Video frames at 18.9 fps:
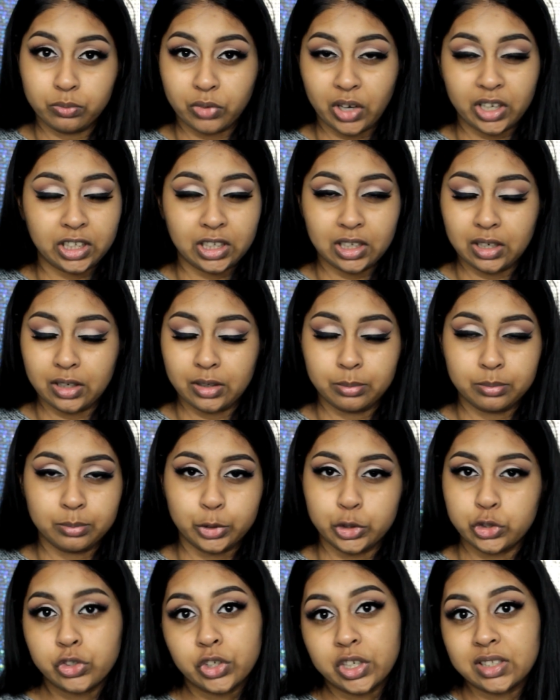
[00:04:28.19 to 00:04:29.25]
regular
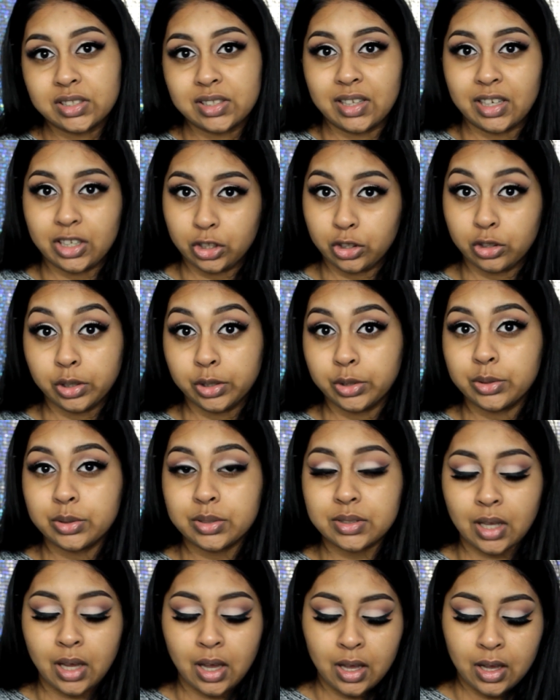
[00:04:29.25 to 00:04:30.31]
moisturizer that you
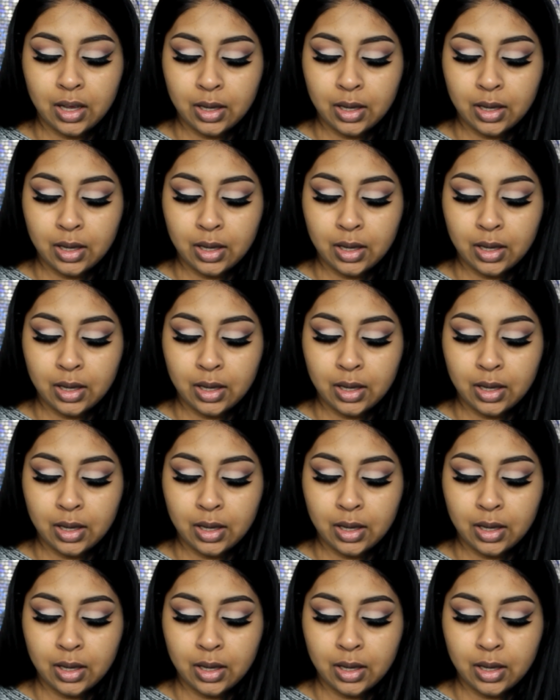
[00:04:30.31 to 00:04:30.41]
use